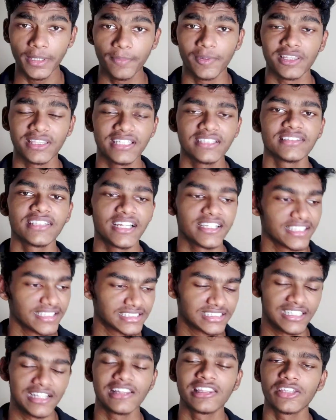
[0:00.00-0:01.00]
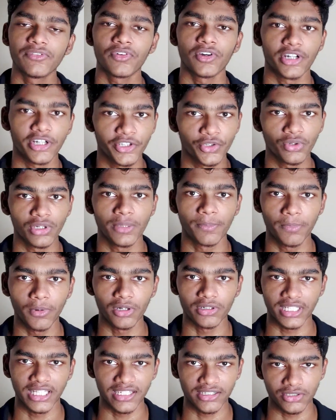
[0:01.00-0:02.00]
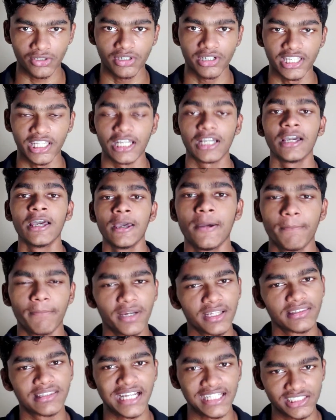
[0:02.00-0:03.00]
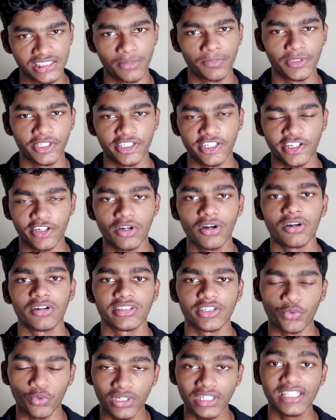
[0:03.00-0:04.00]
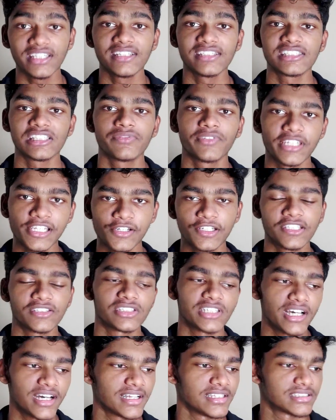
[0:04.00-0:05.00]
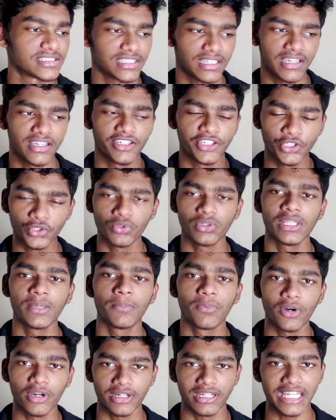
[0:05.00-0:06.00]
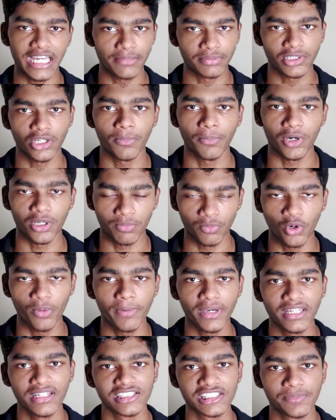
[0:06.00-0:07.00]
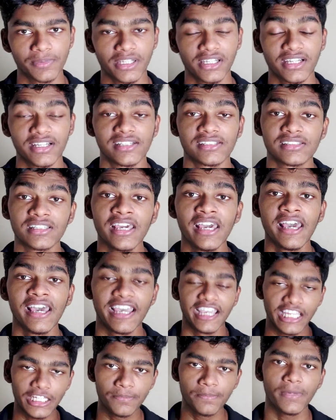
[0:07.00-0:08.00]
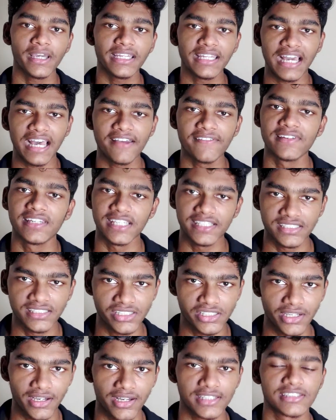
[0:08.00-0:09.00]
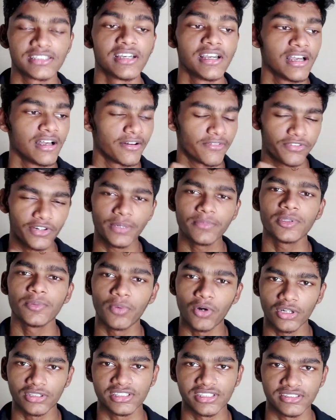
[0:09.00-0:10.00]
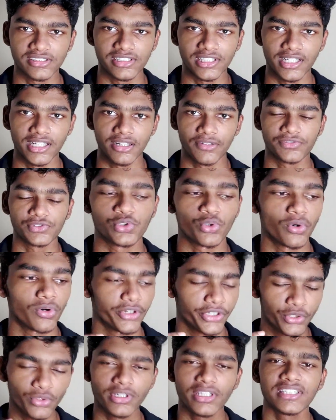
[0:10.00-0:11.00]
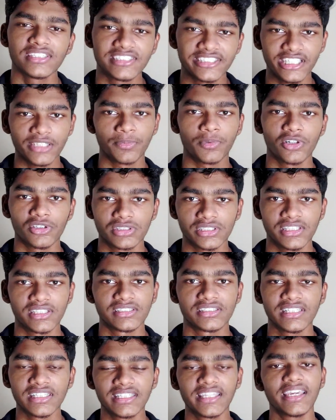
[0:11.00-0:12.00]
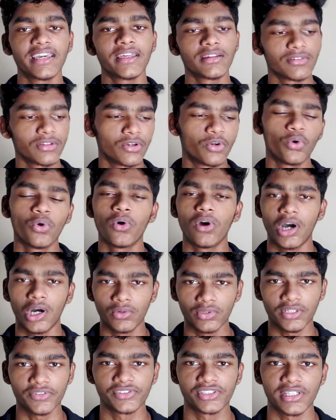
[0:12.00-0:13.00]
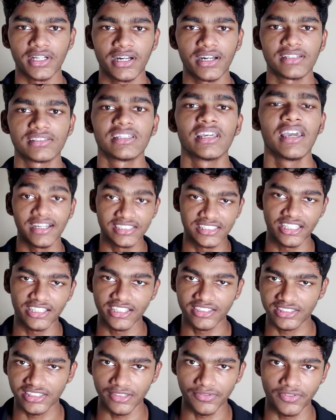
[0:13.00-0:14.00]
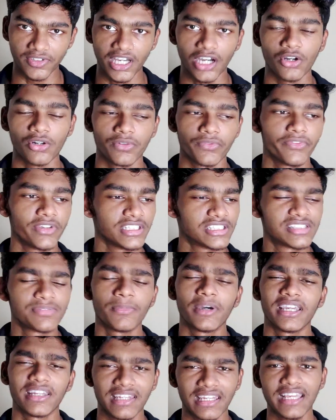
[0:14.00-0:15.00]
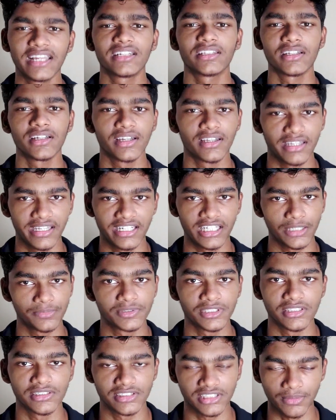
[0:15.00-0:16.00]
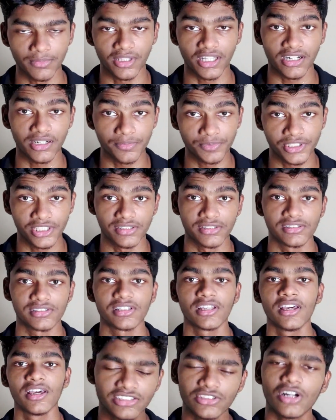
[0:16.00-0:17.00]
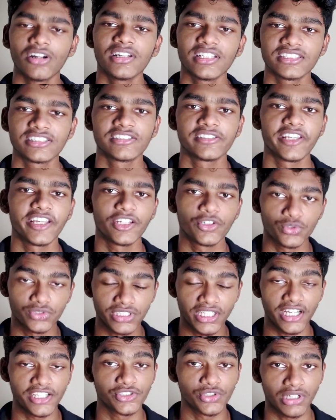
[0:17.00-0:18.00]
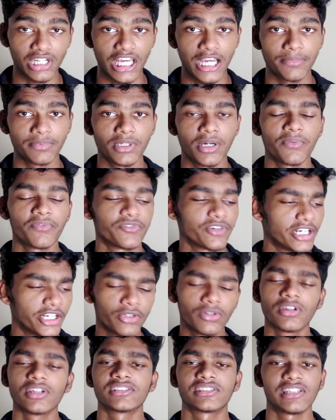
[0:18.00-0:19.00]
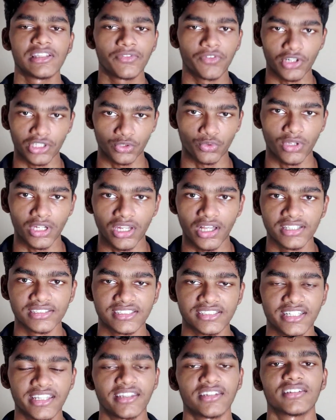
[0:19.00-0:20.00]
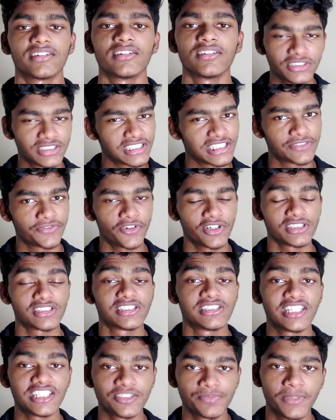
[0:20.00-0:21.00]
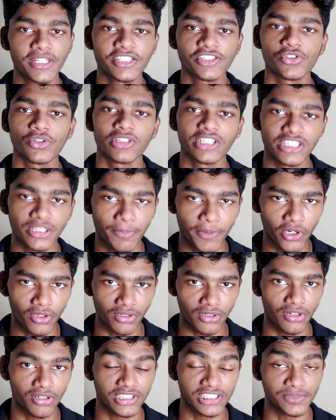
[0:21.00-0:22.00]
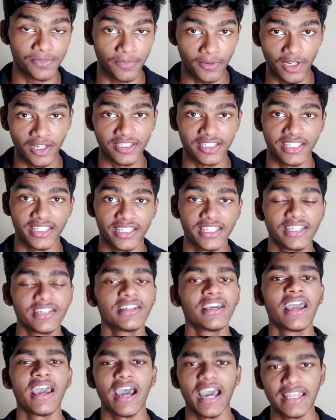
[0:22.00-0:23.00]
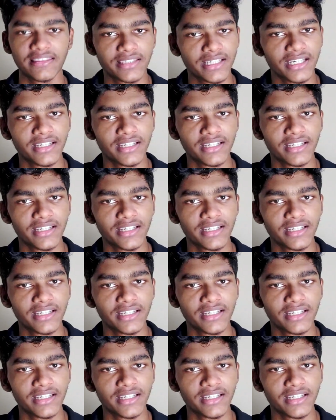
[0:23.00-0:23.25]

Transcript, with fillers: People think that it's healthy for a newly bought electronic, but that's completely wrong. The only reason we need to charge a newly bought laptop or mobile is because it might have less charge from the box itself so during the setup process it can go out of charge and shut itself down which might later end up in some corruption and it's not necessary to charge your laptop ridiculously for 12 hours straight first things first just make sure that the power cord is plugged in and